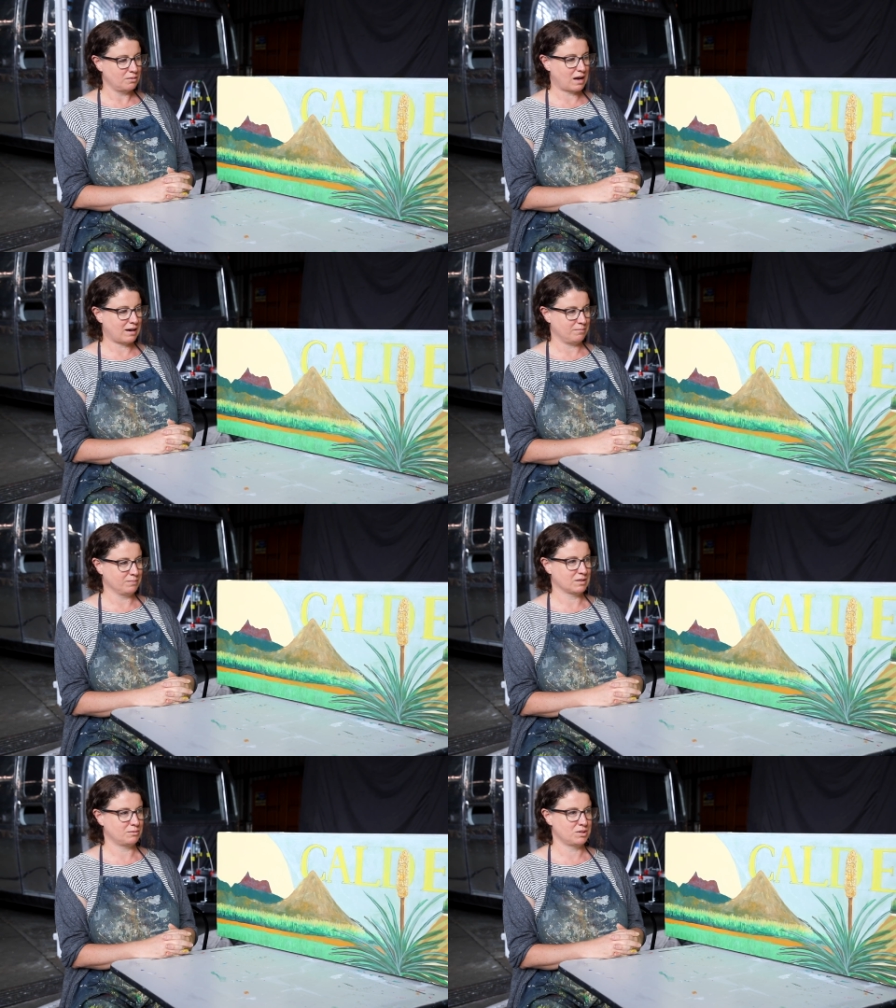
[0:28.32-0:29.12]

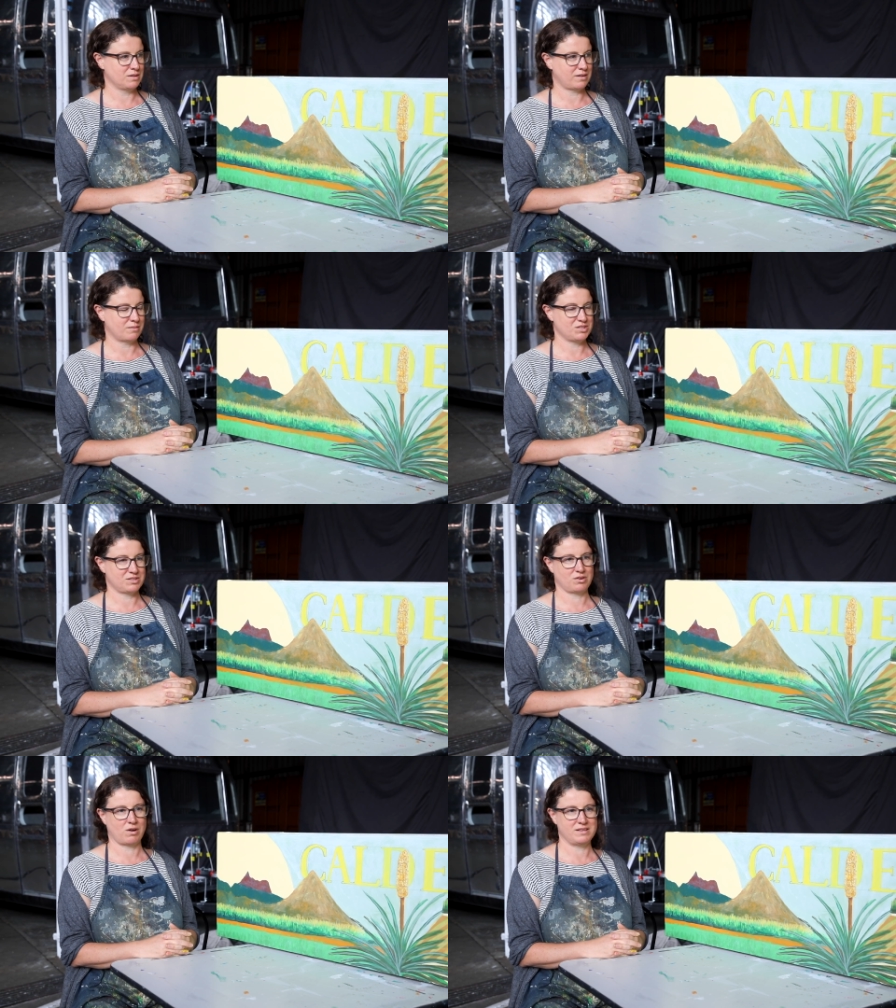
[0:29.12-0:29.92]
um, well, I'm
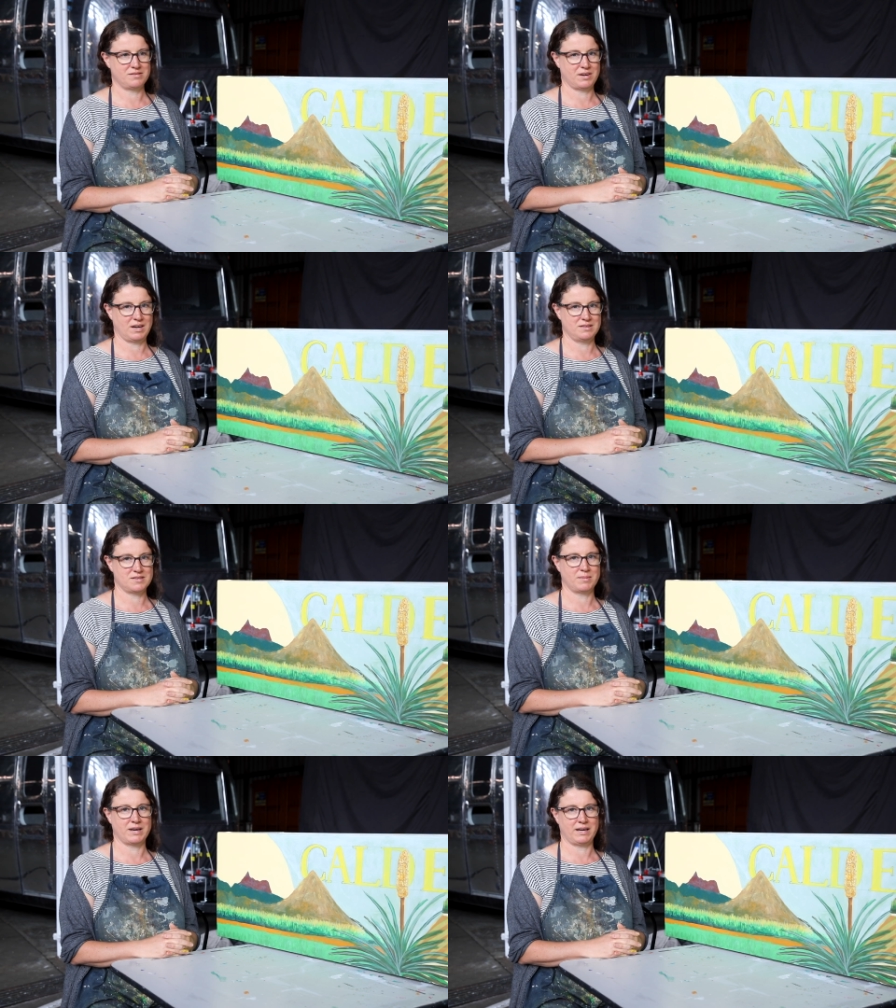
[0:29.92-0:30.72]
just always very
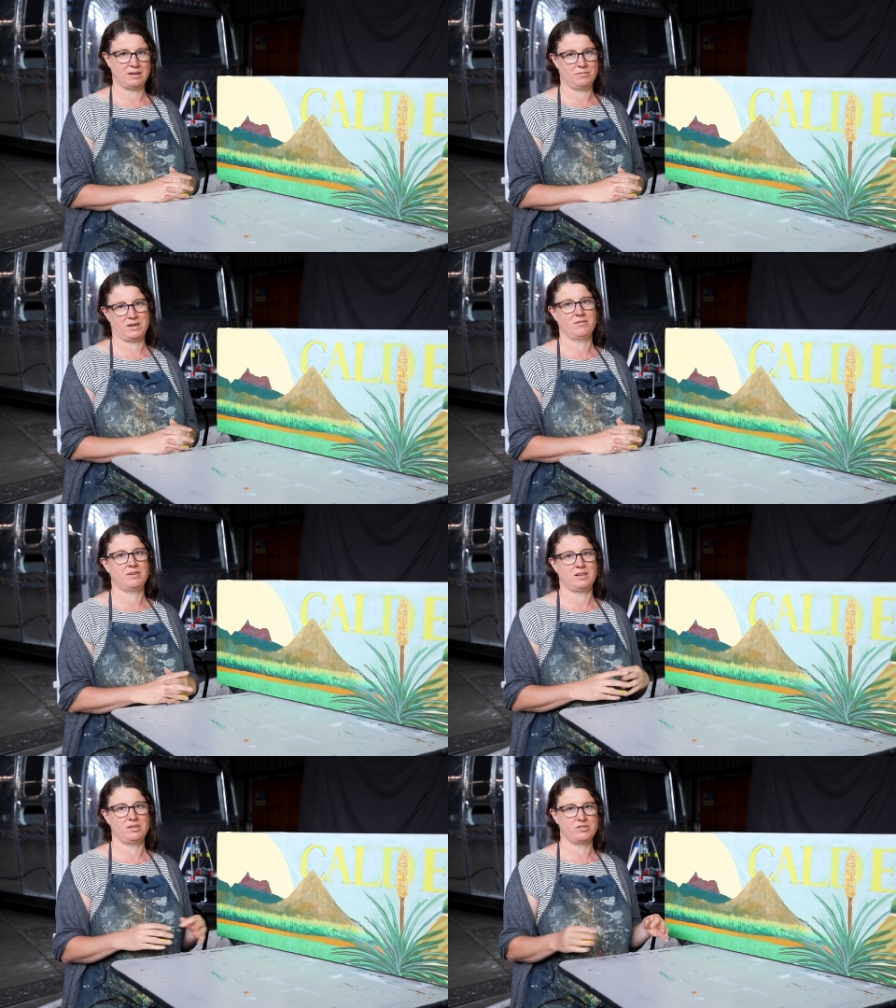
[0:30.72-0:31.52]
inspired
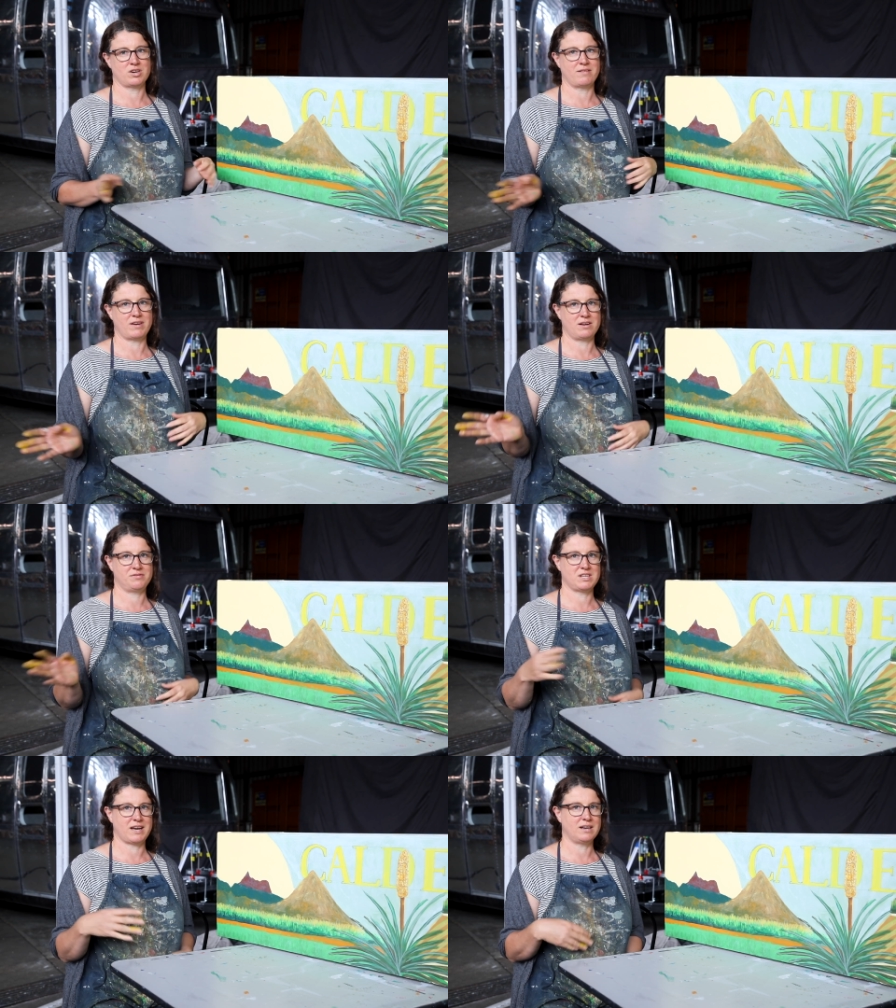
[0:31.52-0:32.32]
whenever you drive out
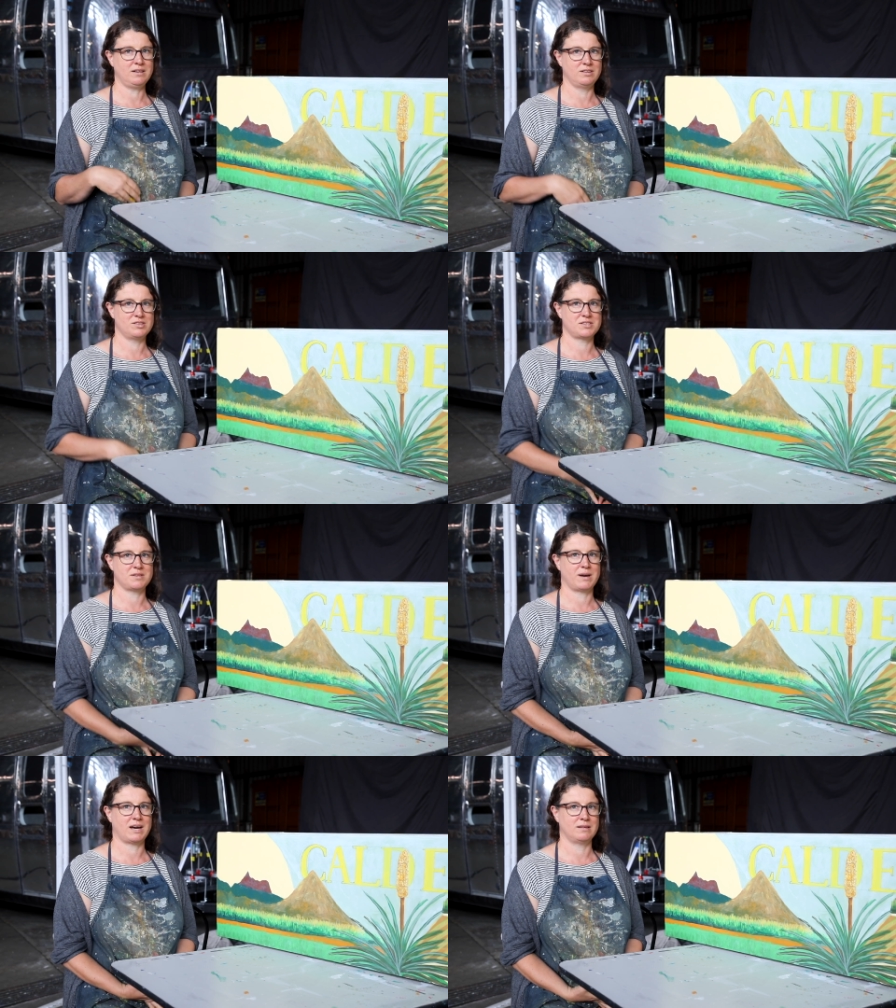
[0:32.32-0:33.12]
of town in just
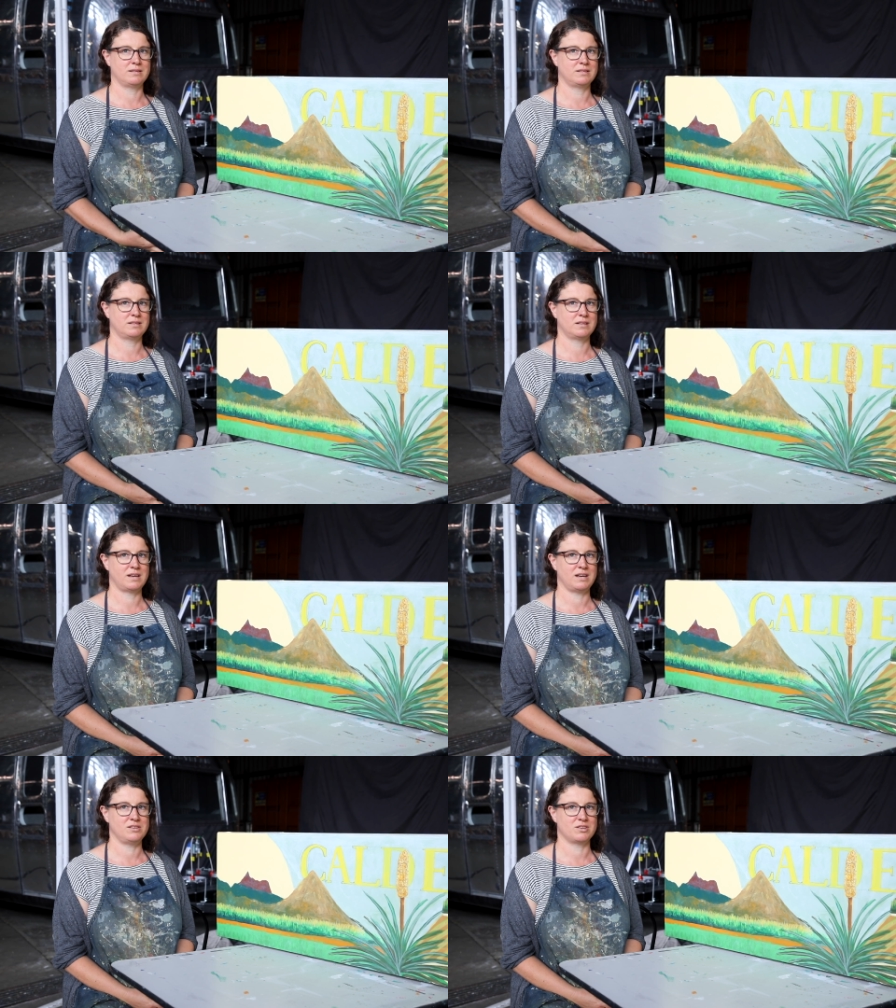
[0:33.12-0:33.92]
about
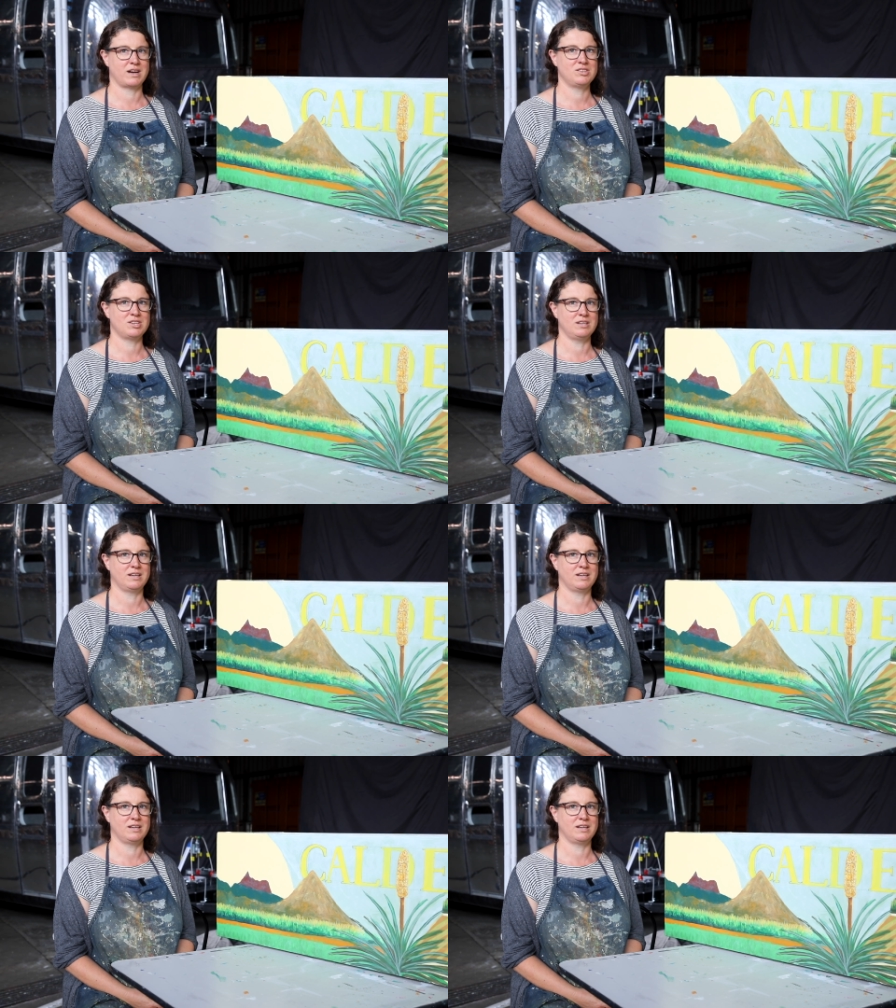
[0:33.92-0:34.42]
any direction.